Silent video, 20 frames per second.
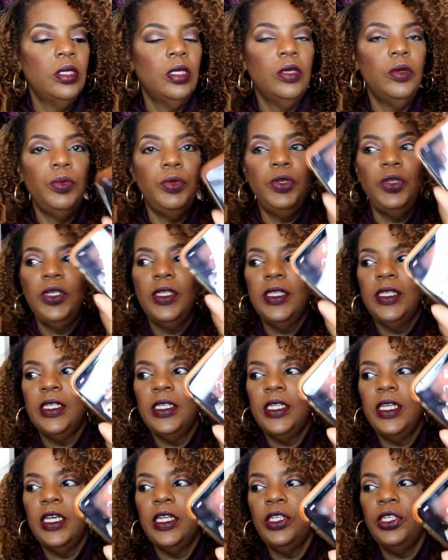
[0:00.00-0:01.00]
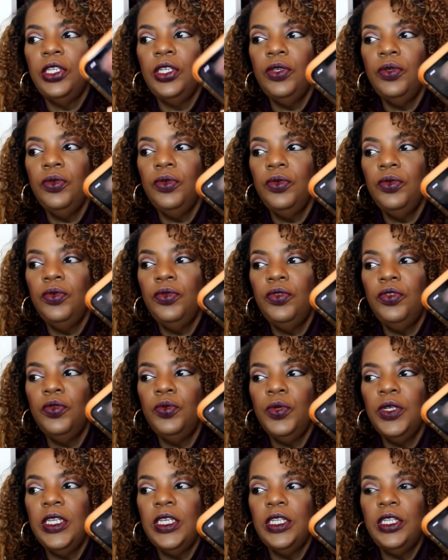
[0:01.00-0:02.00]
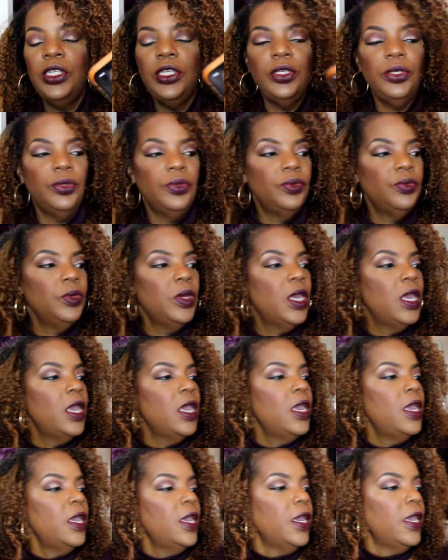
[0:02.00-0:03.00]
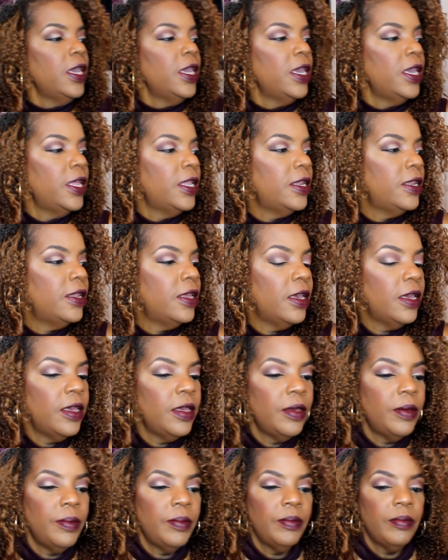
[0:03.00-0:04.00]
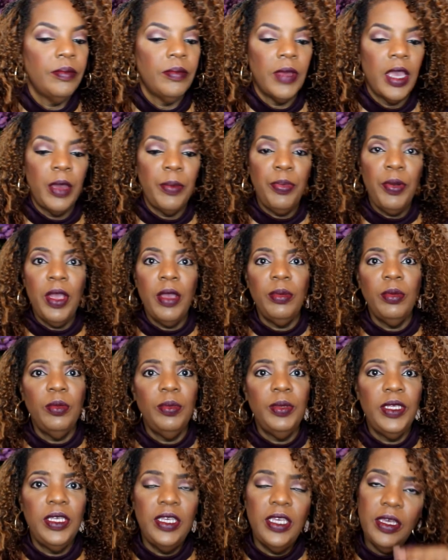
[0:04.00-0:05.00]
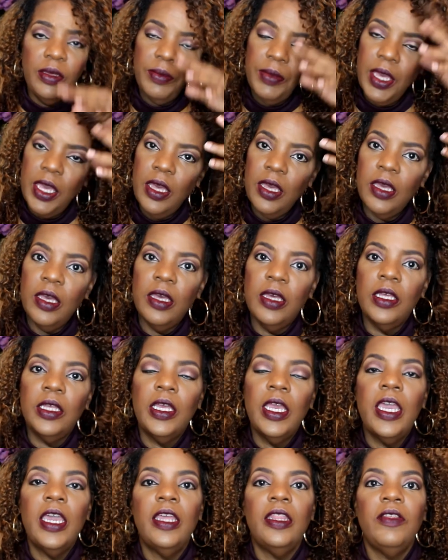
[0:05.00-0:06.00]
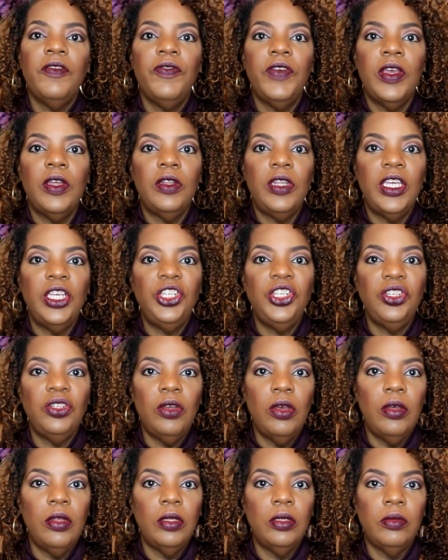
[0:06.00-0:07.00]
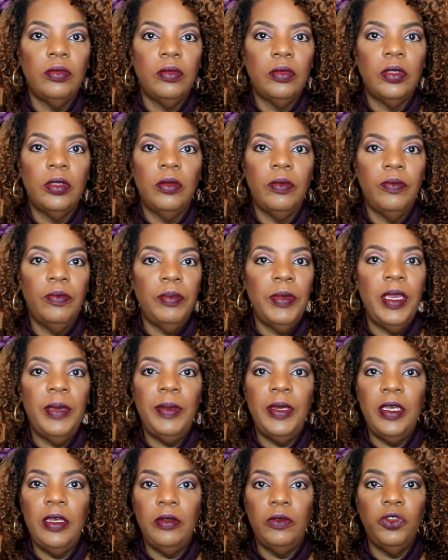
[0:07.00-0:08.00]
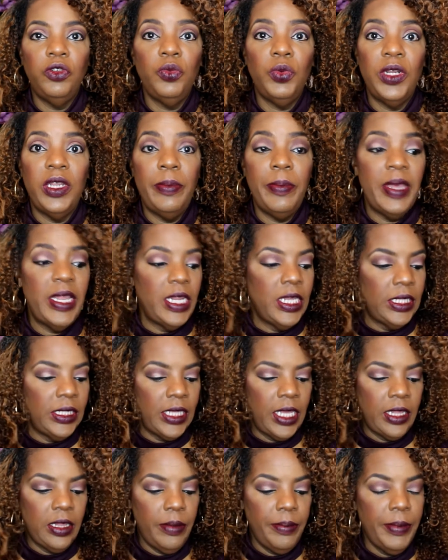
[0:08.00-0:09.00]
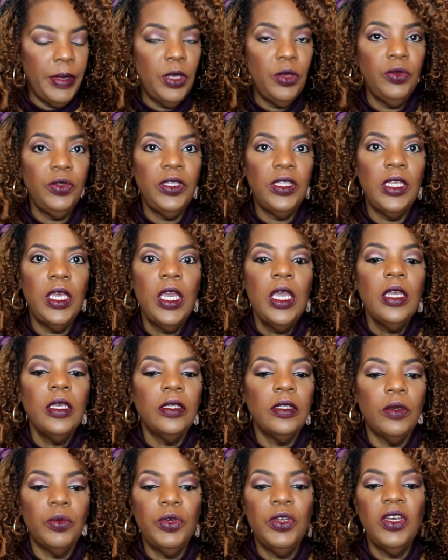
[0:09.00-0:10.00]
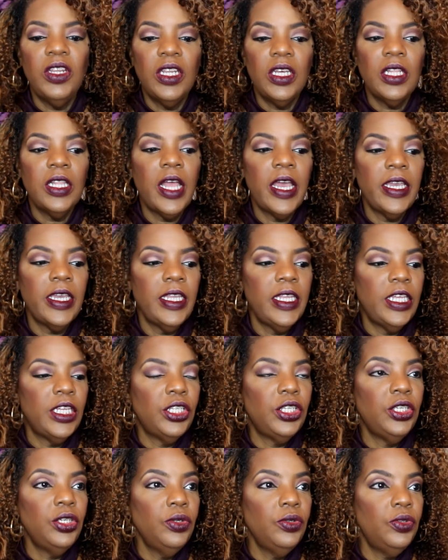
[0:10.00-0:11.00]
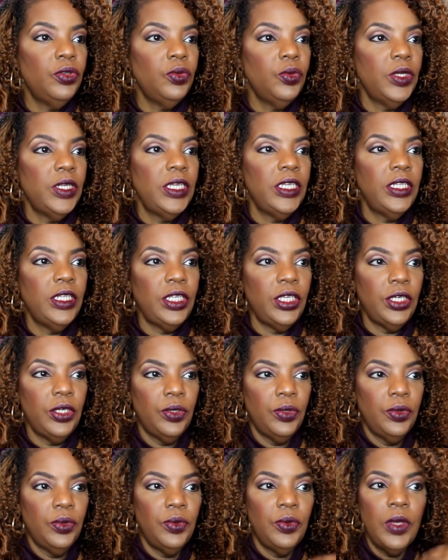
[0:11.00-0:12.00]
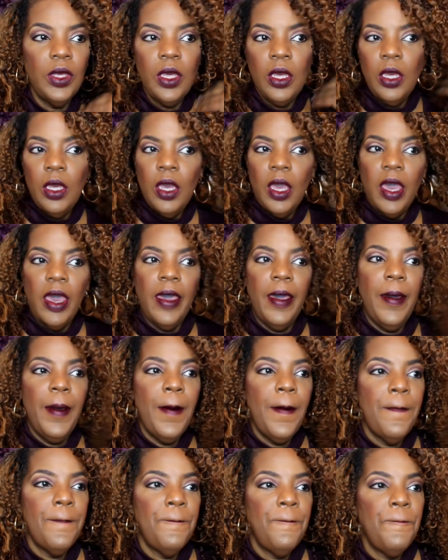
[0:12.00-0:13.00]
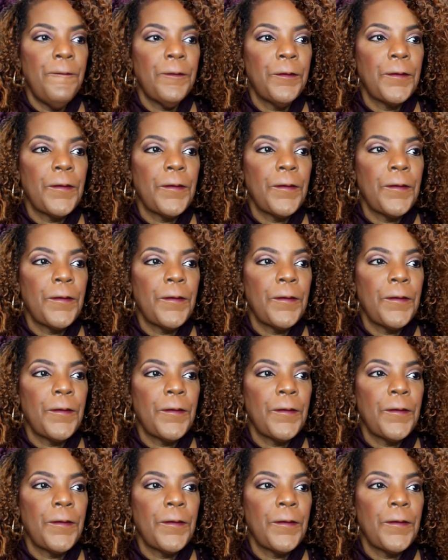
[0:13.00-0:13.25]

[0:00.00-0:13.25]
Hope you can see that. 2:22. And I probably had the foundation on maybe 20 minutes at the most. So we're going to clock it at 2:22. And